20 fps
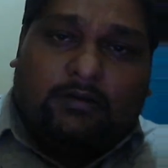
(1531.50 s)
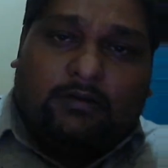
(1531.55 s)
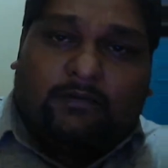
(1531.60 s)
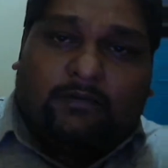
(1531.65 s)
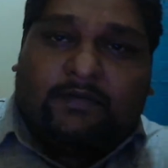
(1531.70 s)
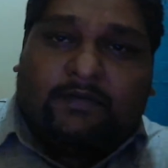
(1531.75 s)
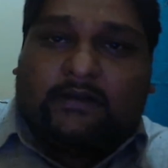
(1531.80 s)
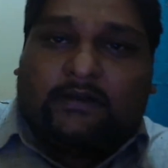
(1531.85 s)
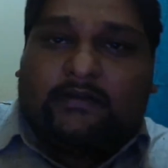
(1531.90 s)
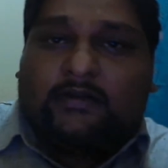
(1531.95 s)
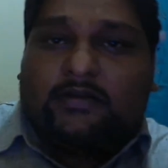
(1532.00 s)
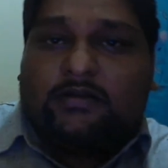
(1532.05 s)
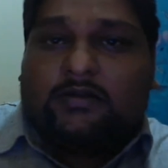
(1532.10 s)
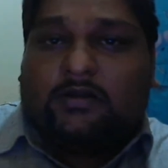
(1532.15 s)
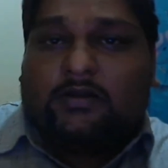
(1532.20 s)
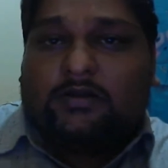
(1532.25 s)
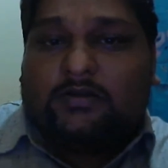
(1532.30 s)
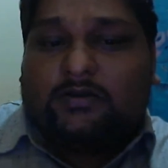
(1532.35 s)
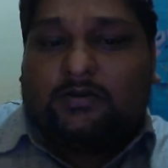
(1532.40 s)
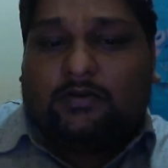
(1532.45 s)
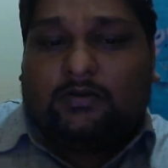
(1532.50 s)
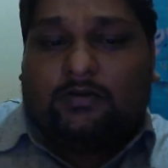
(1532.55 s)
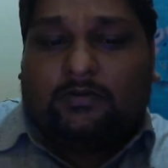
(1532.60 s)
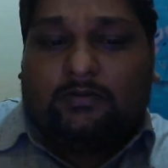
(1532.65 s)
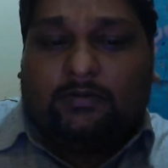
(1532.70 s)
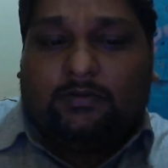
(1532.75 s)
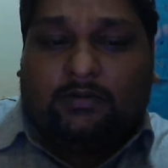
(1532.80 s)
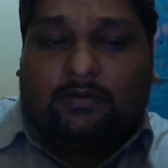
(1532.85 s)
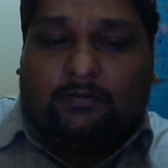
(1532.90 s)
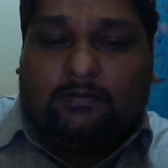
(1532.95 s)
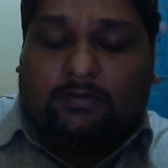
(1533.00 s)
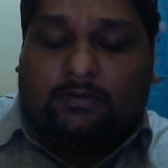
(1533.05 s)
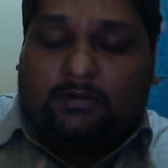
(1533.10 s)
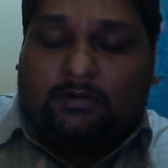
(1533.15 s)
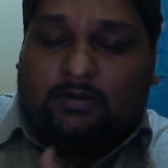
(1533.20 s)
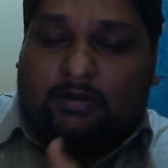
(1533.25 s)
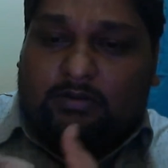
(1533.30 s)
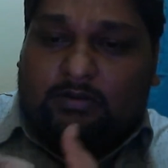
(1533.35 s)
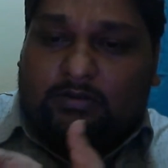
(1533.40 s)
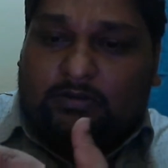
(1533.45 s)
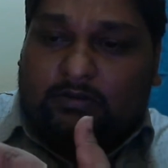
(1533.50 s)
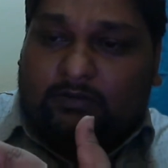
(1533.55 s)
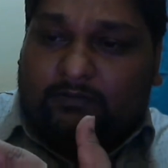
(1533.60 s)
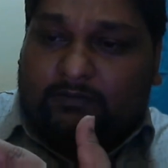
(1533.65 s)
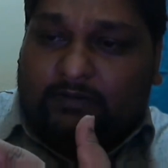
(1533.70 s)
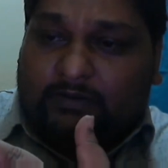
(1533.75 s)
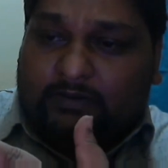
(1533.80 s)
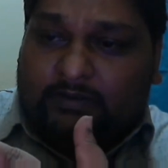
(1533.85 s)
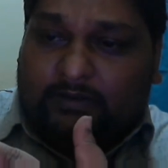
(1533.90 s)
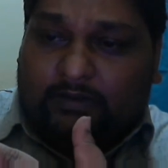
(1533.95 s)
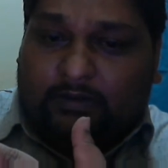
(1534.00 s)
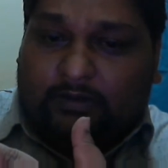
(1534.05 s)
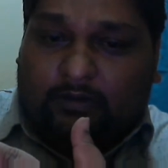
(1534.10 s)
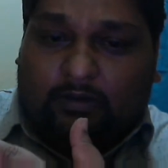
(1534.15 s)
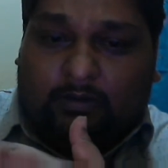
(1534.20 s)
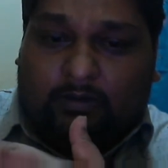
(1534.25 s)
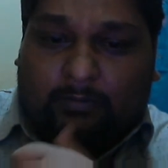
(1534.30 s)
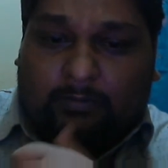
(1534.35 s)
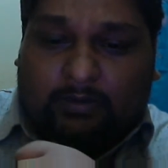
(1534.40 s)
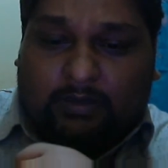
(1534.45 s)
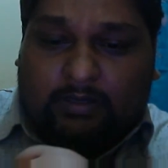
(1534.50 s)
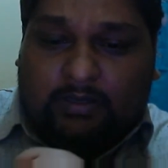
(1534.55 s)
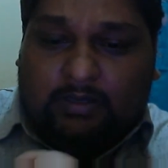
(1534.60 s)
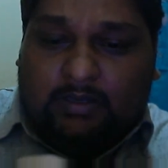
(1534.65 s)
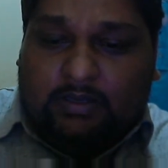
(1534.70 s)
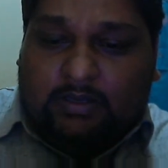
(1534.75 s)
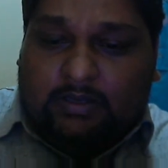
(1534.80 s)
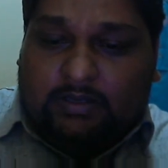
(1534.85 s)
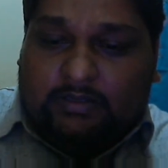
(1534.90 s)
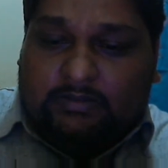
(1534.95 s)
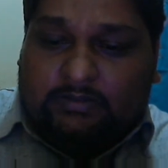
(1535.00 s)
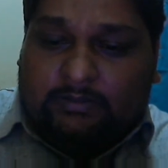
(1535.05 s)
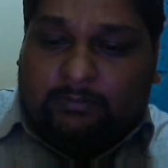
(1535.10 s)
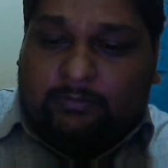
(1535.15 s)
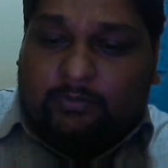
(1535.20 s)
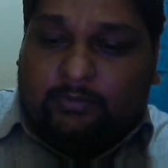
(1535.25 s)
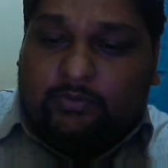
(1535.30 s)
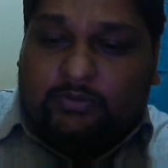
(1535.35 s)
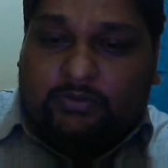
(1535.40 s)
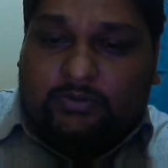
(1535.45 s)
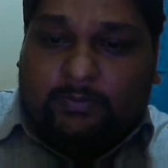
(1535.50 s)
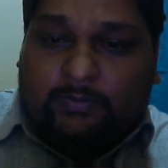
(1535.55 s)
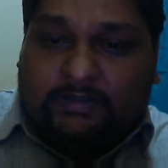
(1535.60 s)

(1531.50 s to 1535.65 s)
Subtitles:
factors also. Lots of Indian economy, it's a boost.